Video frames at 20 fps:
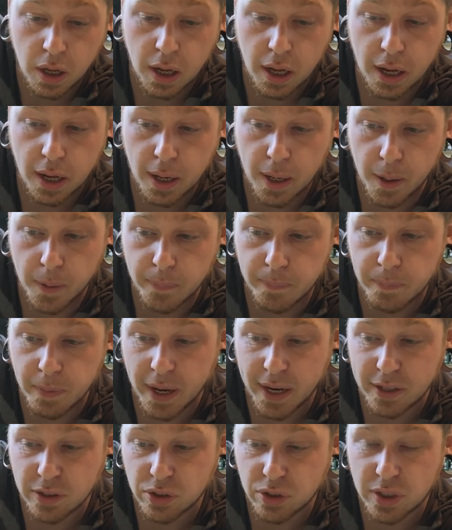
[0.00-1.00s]
Um,
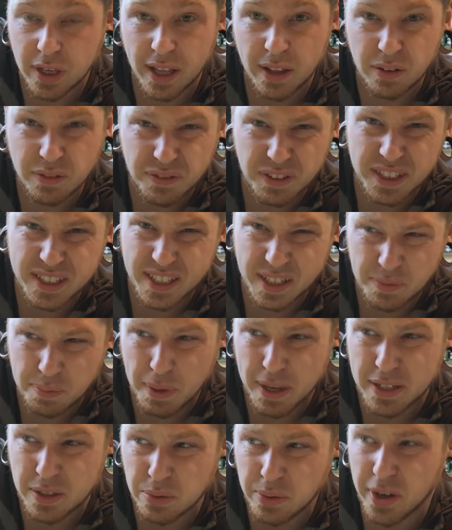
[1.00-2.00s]
it just it'll fit in
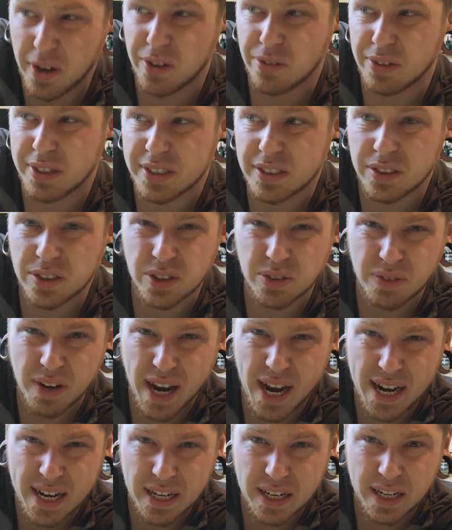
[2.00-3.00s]
better with our of
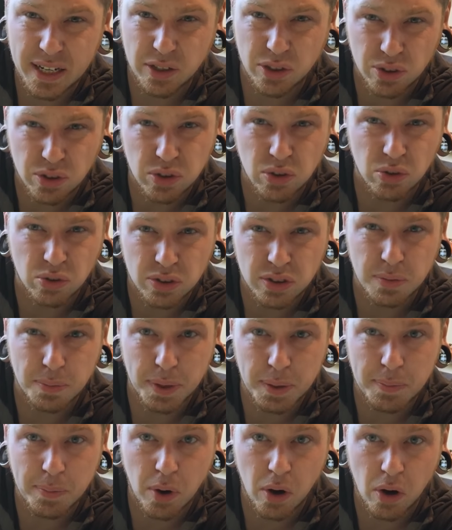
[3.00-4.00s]
terrain, and it just looks a
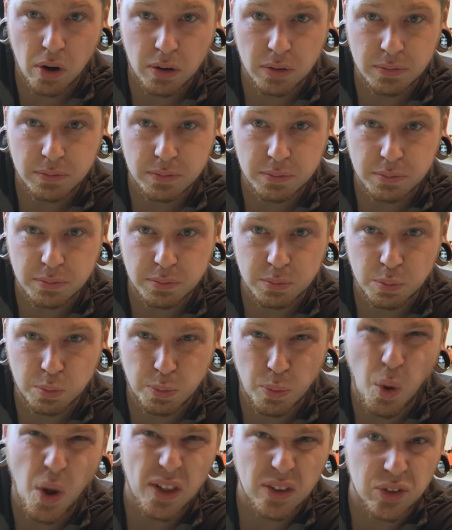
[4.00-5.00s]
bit more
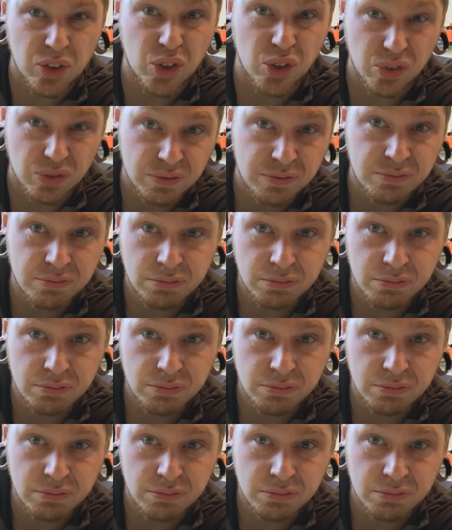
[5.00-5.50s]
well done.